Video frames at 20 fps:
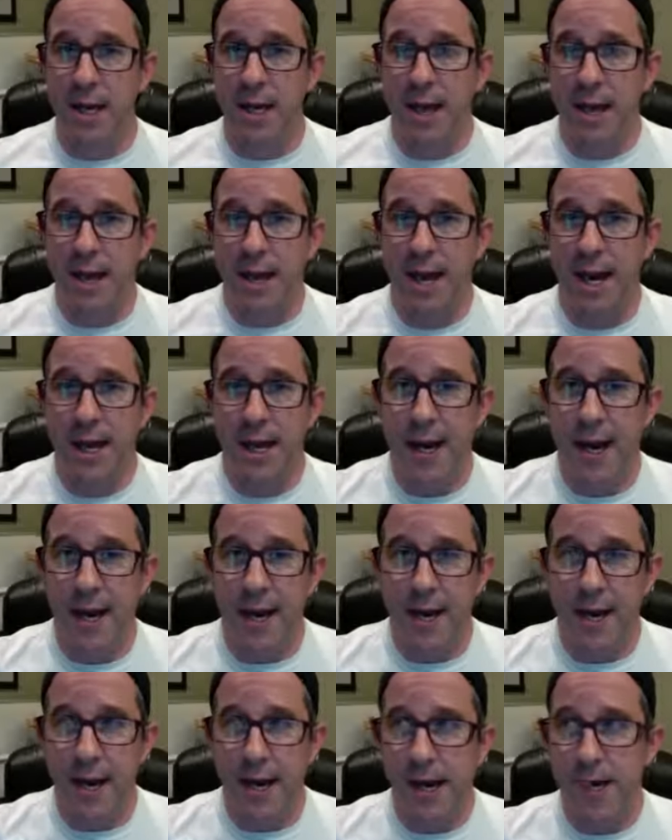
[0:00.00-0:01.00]
in
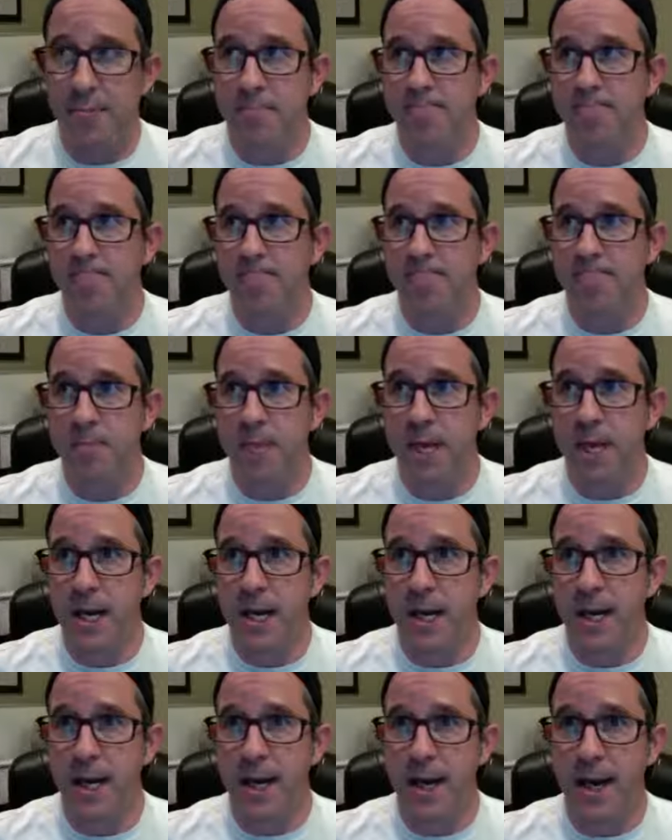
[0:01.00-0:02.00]

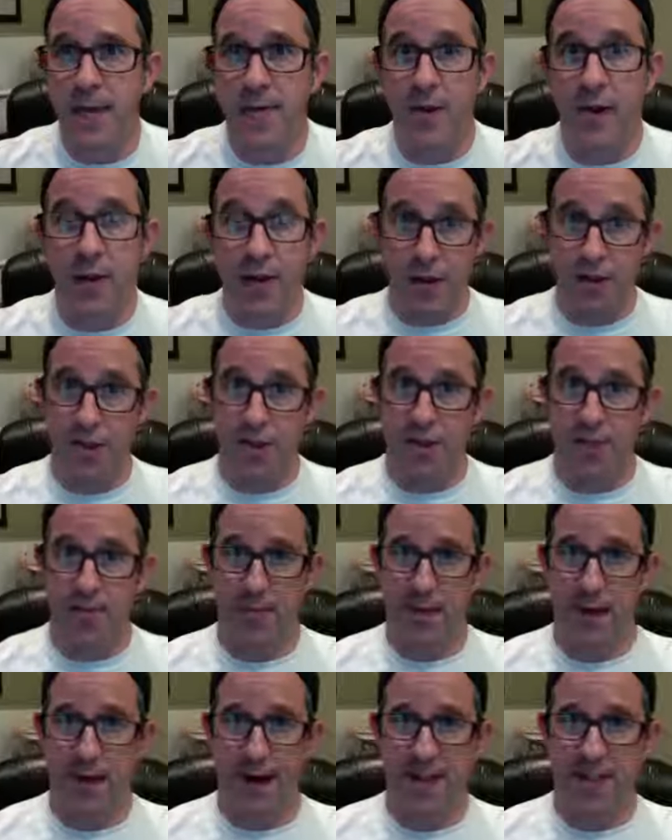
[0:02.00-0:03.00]
the leadership
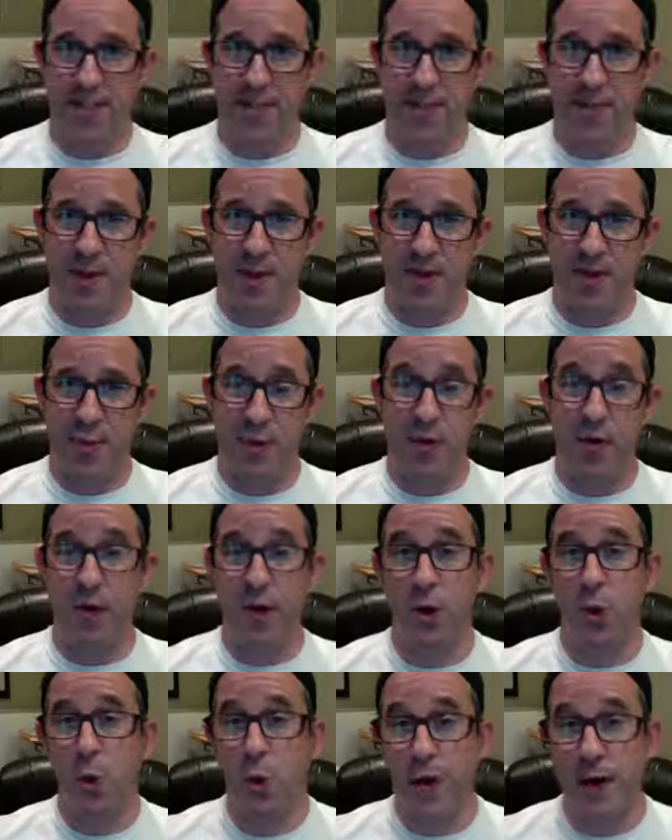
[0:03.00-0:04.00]
aspects, whether they're
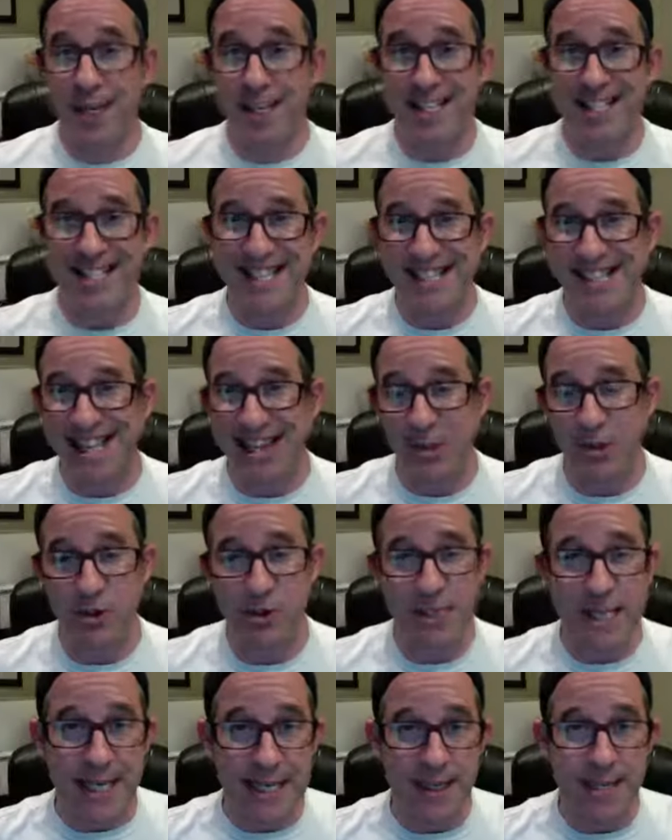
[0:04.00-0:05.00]
going to see Dr.
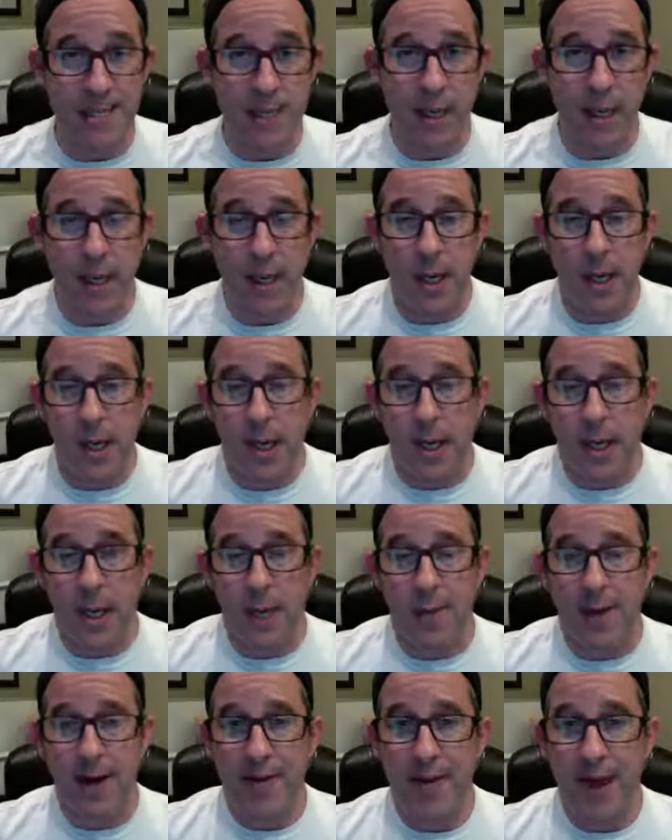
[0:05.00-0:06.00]
Tim and
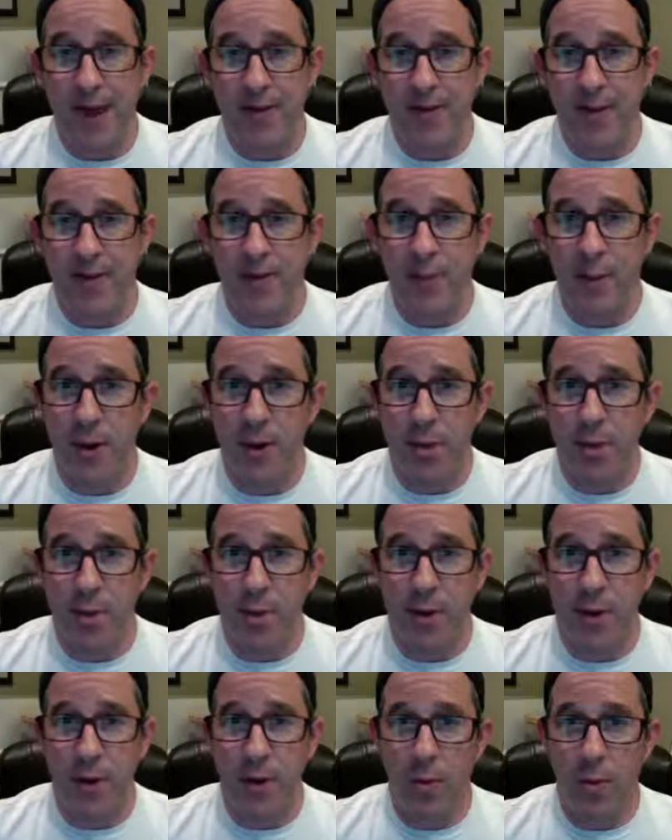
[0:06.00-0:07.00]
making that investment, or
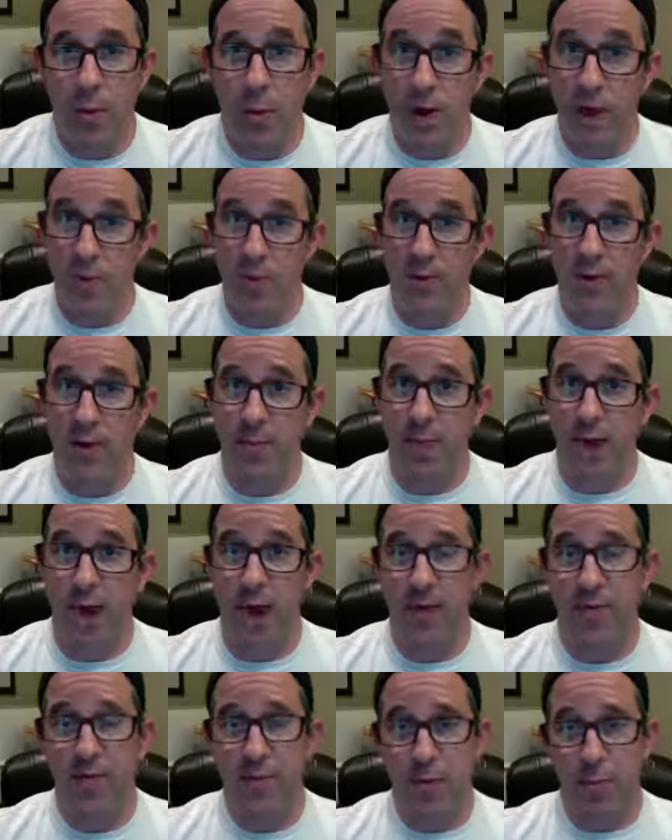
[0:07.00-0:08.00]
they're working with him
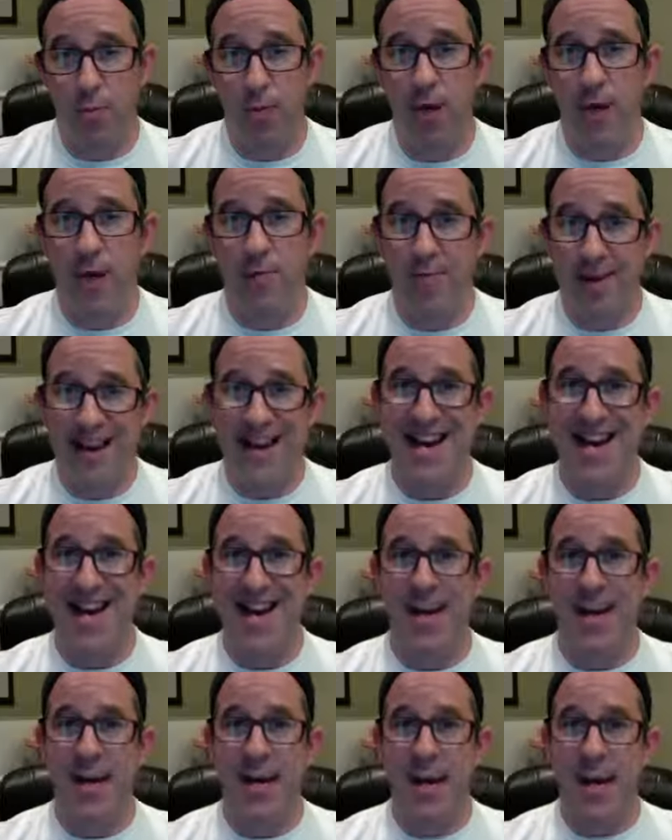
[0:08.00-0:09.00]
live, or bringing me
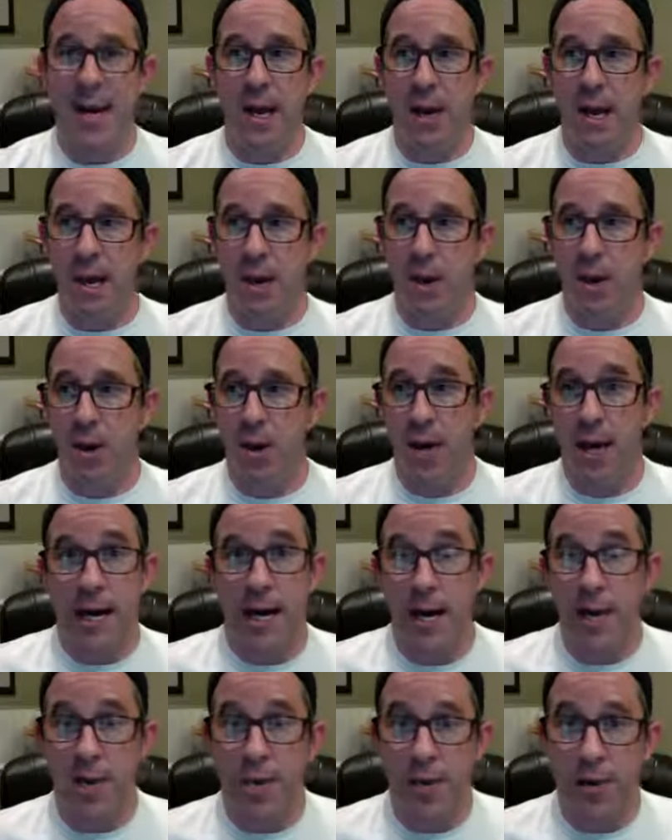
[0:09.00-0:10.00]
in, or any
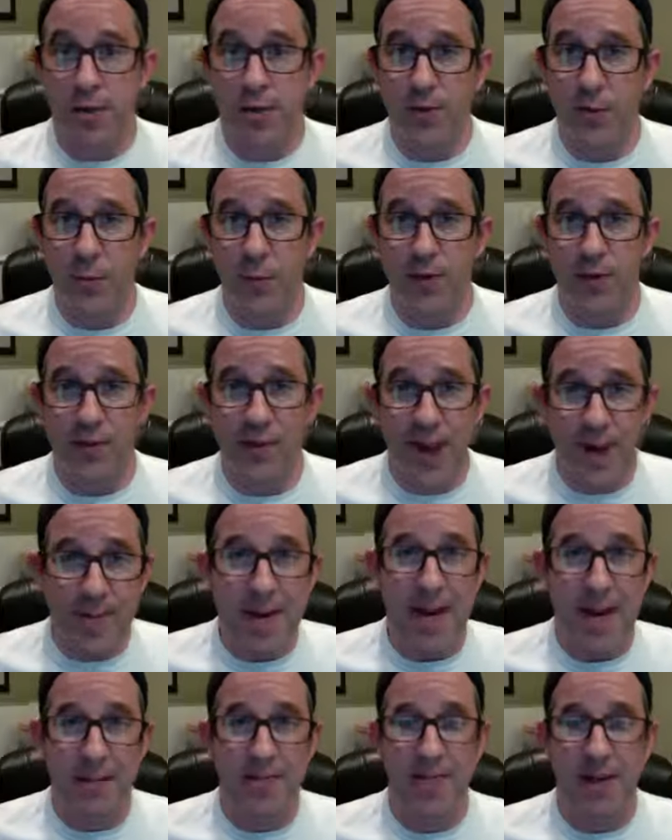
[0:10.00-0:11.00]
other resource. They
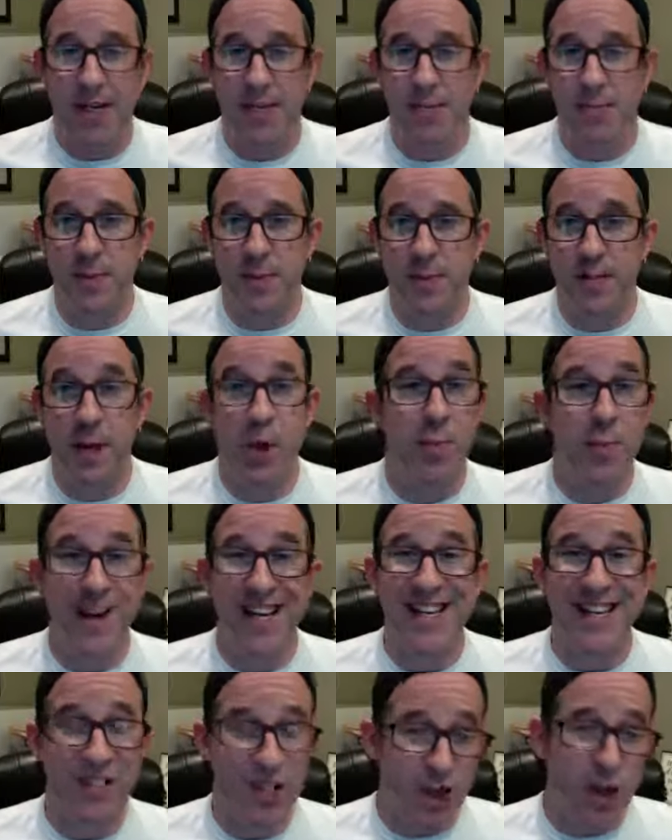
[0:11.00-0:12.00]
make investments. They don't make
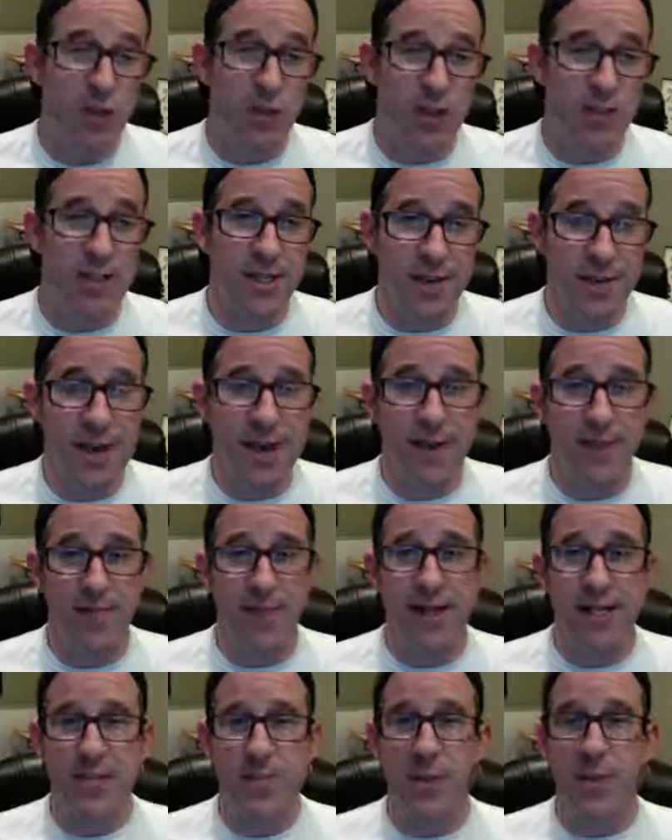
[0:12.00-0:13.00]
excuses. They make
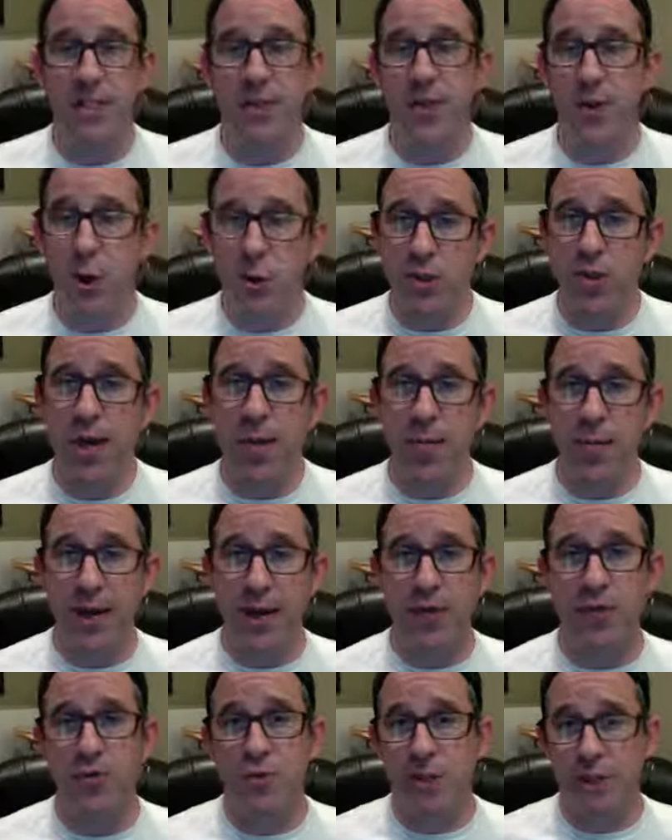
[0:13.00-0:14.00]
investments. And those type of
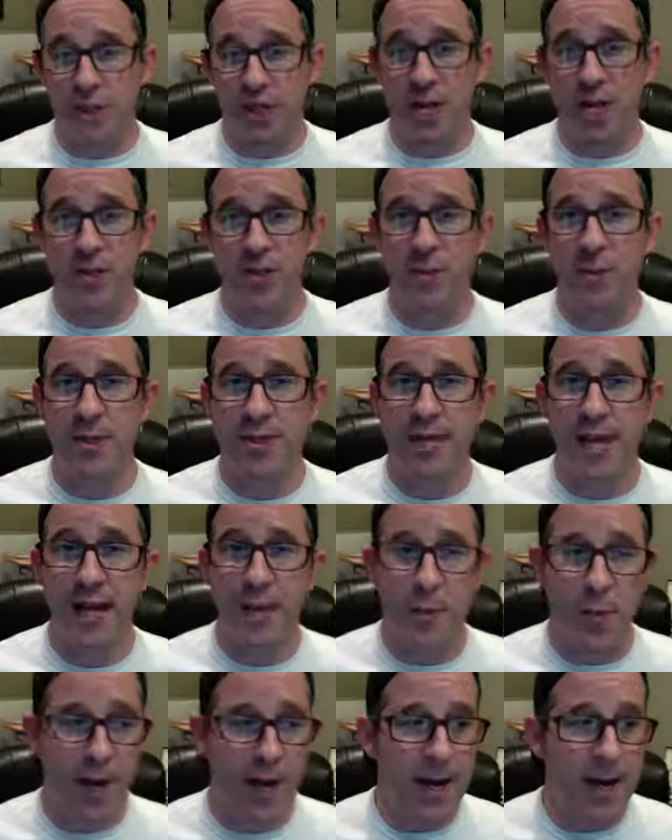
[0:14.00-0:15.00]
bands reach out to me and say, hey,
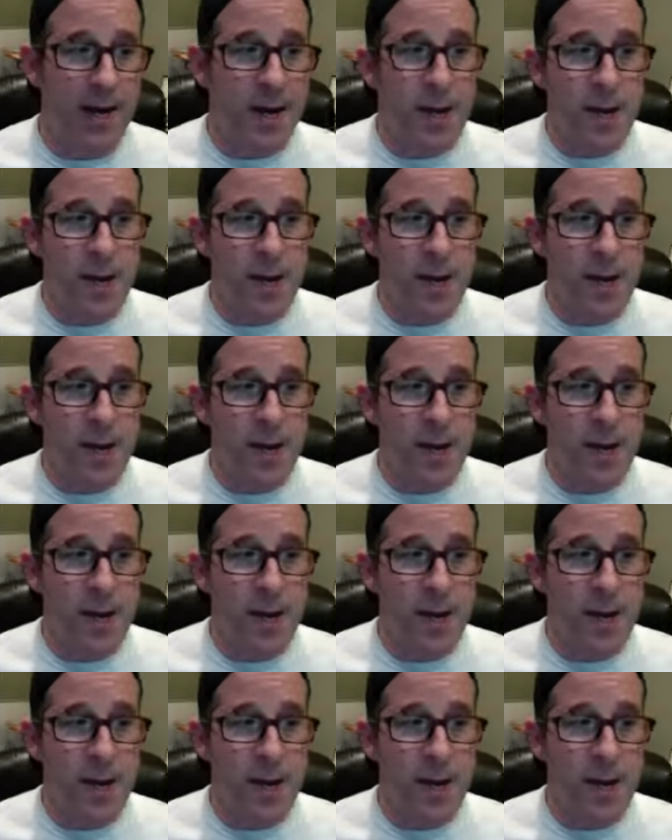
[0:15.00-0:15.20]
Dwayne,